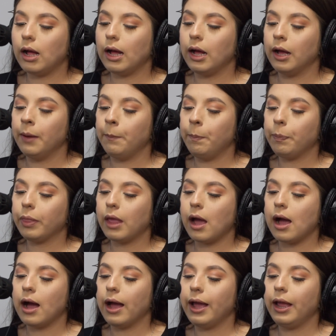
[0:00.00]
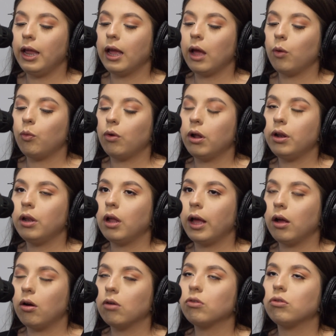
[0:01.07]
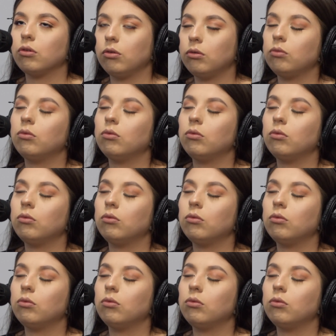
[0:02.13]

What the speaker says: I also